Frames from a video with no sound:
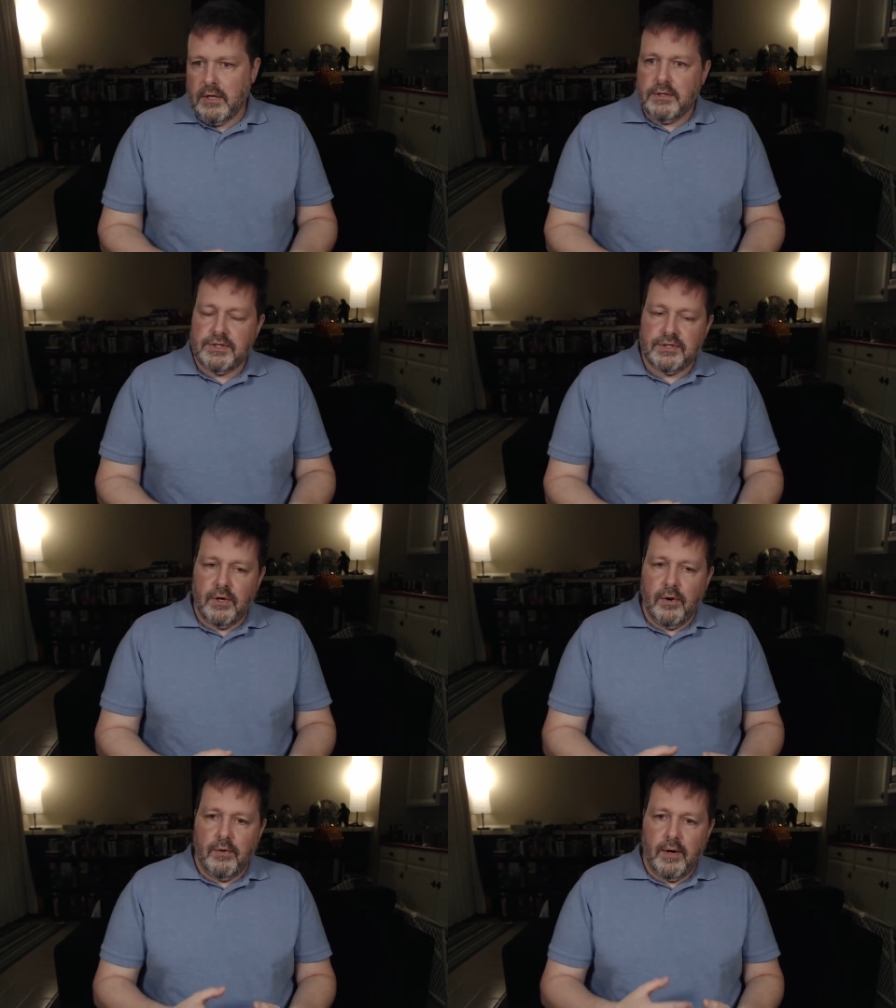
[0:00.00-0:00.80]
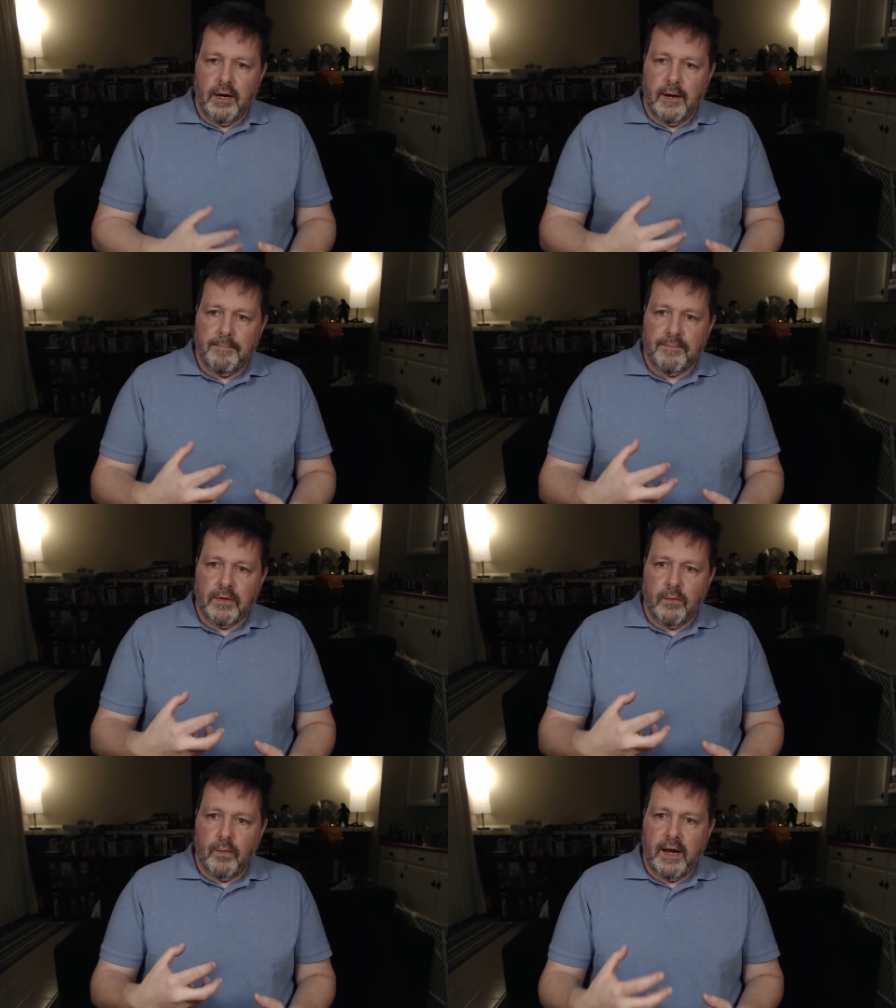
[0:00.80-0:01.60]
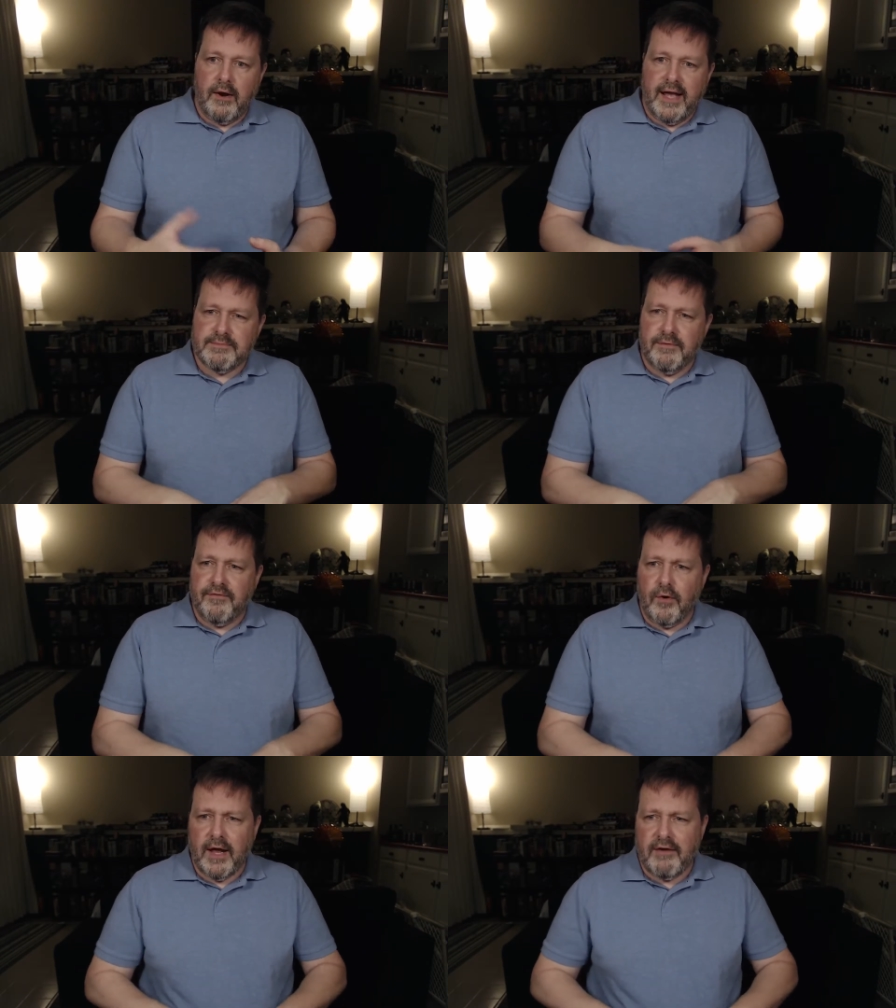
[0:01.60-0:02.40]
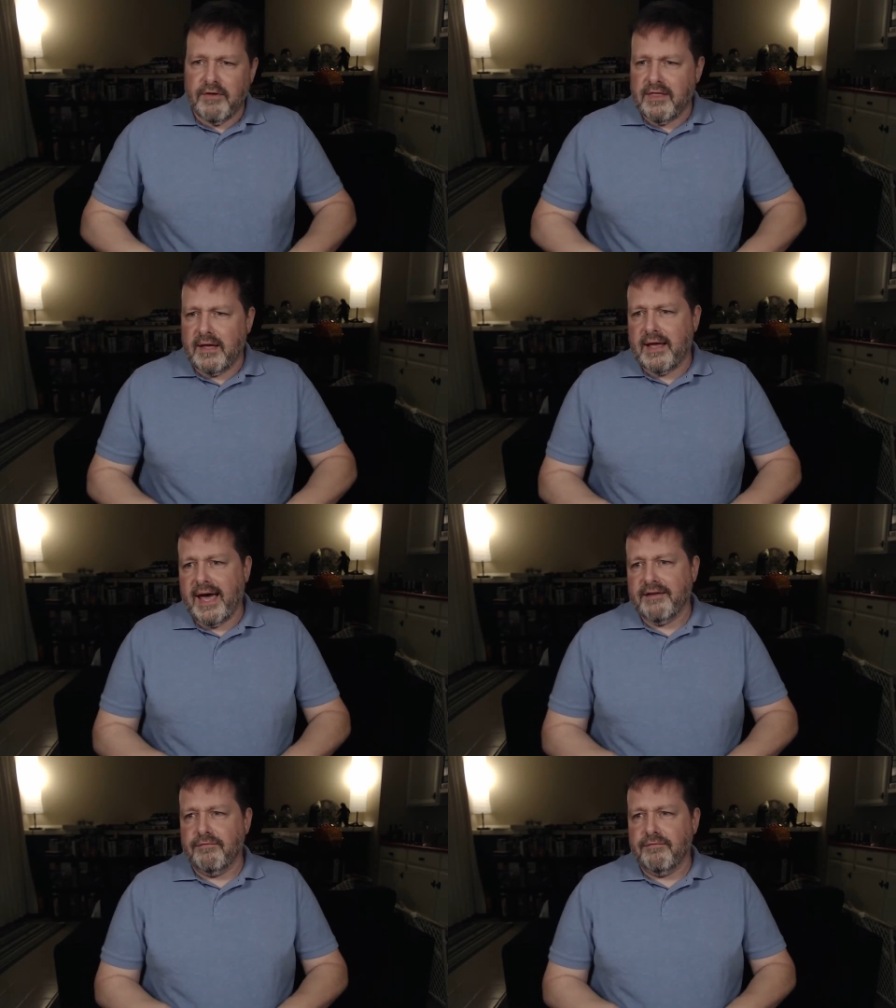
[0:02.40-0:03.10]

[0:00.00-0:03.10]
So whereas before everything kind of